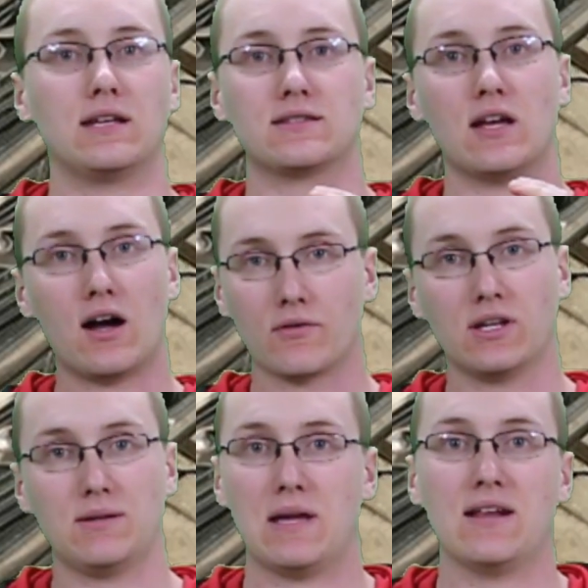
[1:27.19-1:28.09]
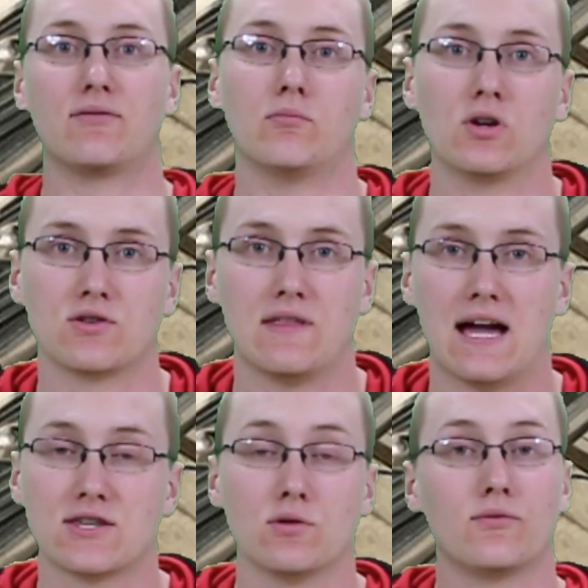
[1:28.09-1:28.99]
it's not really made for much of
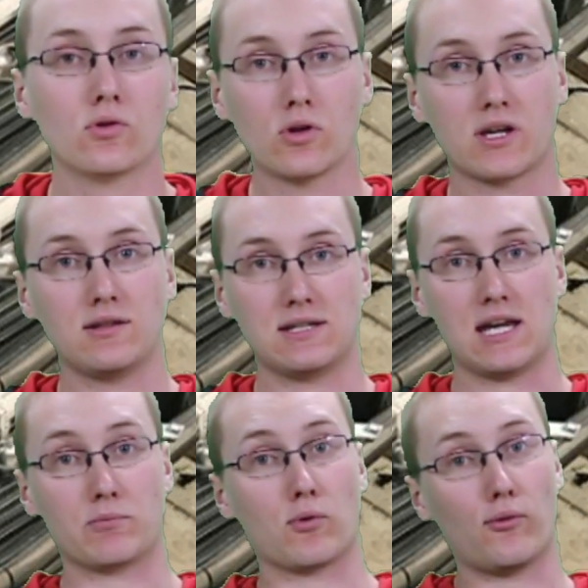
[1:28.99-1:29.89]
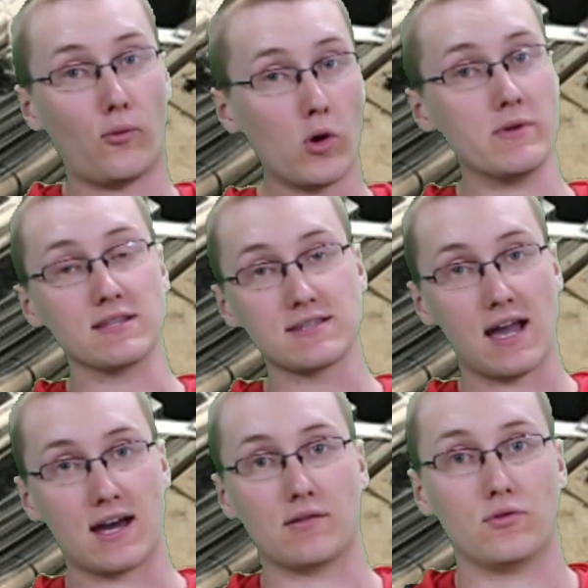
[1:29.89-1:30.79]
that. So if you're looking to get performance
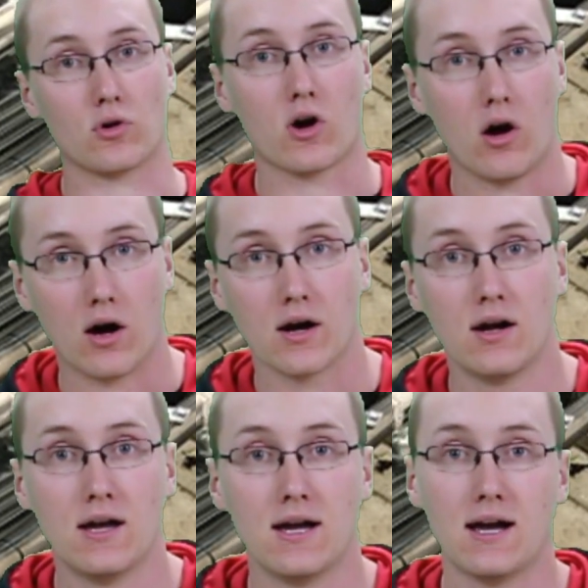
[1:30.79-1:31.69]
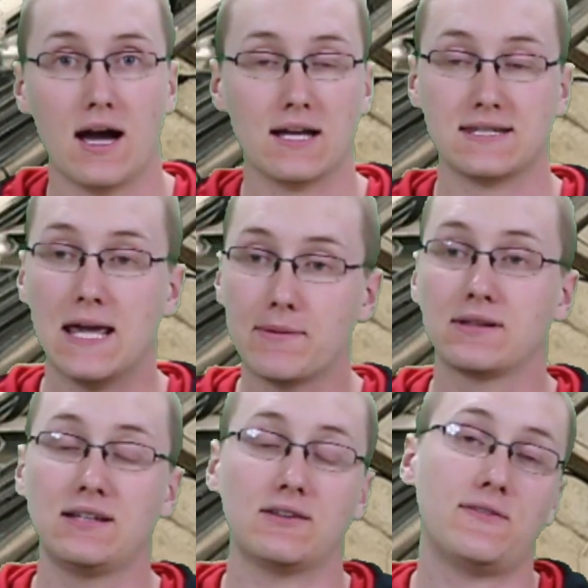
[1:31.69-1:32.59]
out of your car, uh,
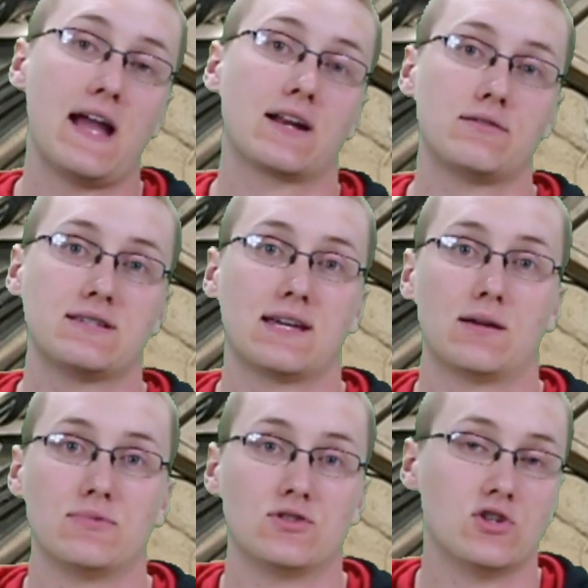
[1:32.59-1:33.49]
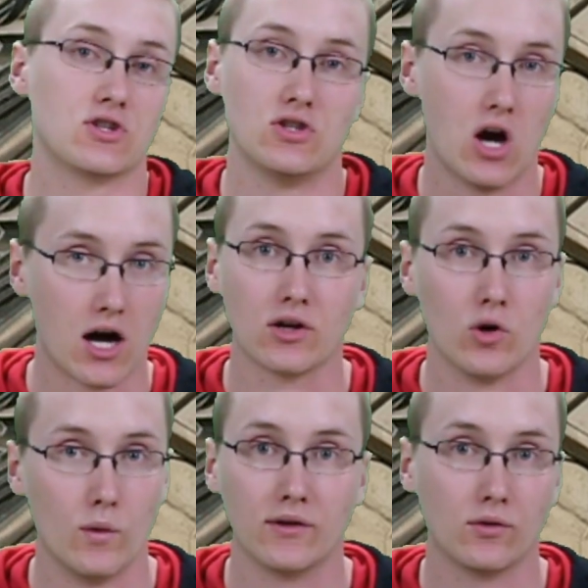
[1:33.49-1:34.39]
typically the factory setup is just not
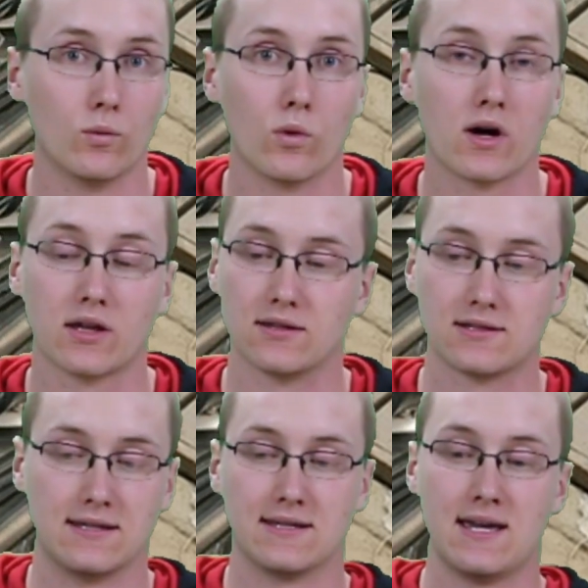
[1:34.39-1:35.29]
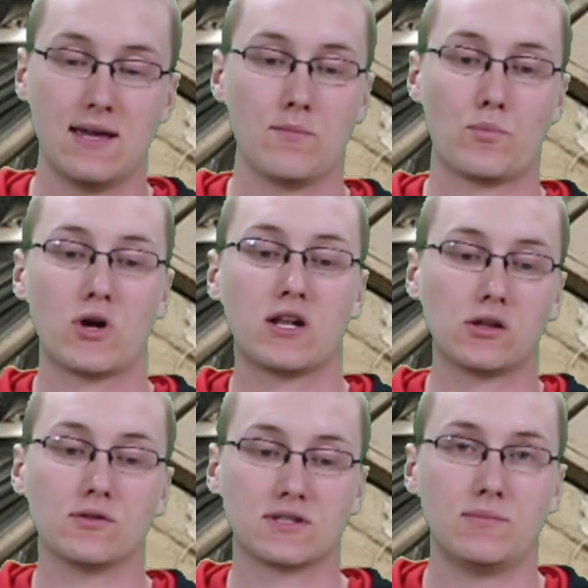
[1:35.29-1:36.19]
going to work. It's, it's pretty
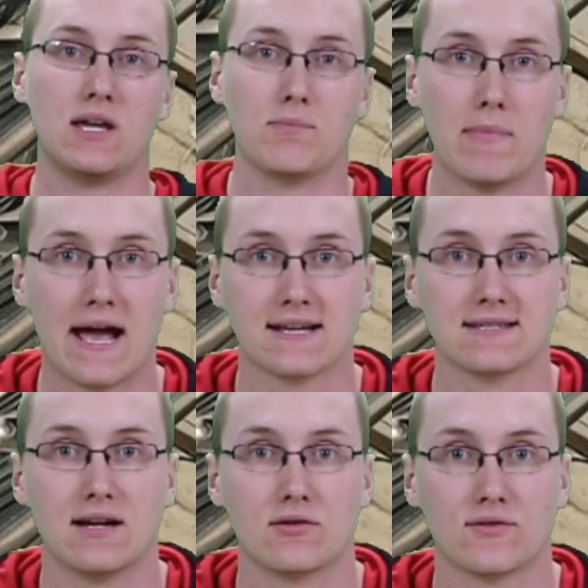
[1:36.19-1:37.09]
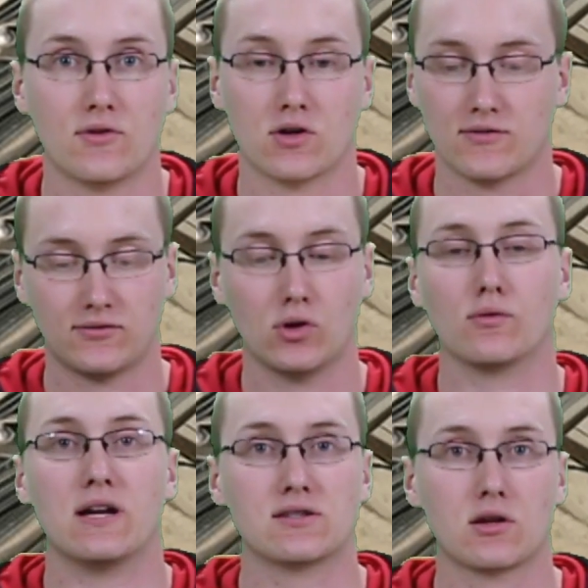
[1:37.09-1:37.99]
close to being maxed out as far as flow
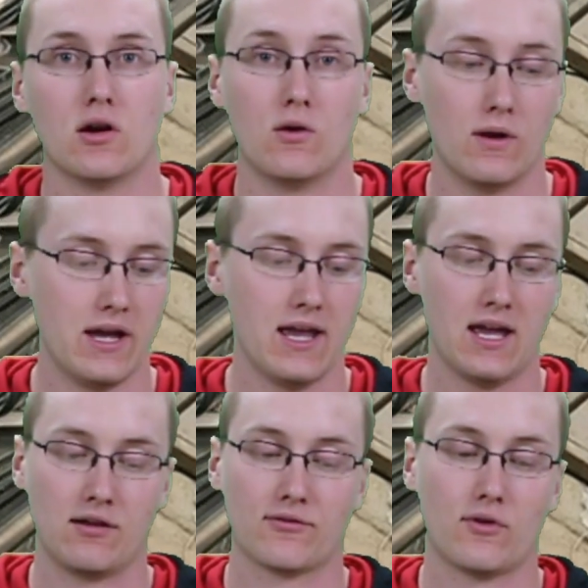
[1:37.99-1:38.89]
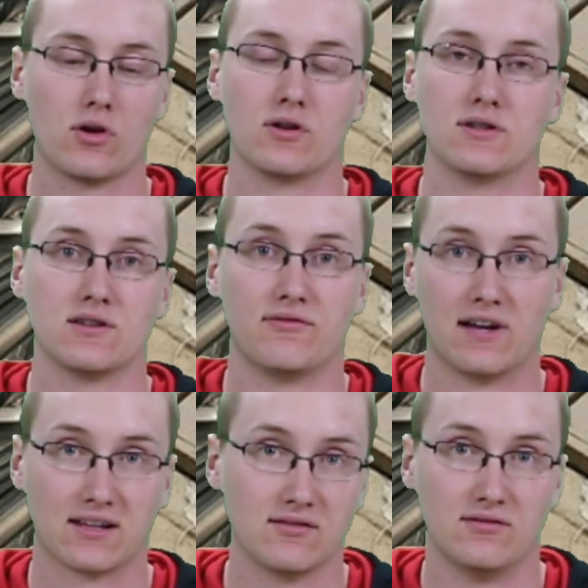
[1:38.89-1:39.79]
rates go and as far as
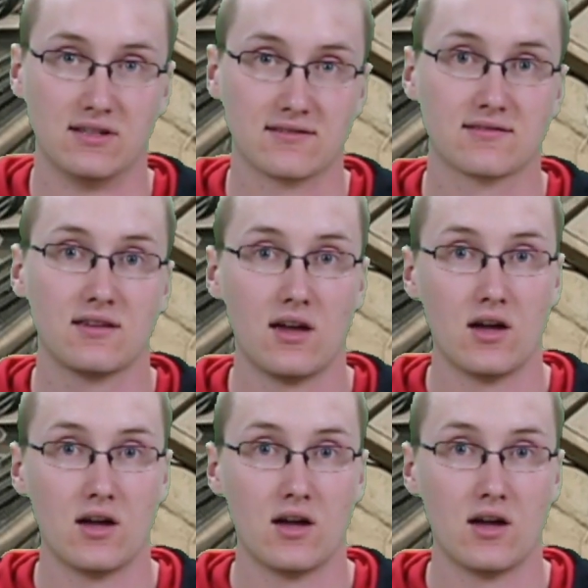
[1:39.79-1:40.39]
effectiveness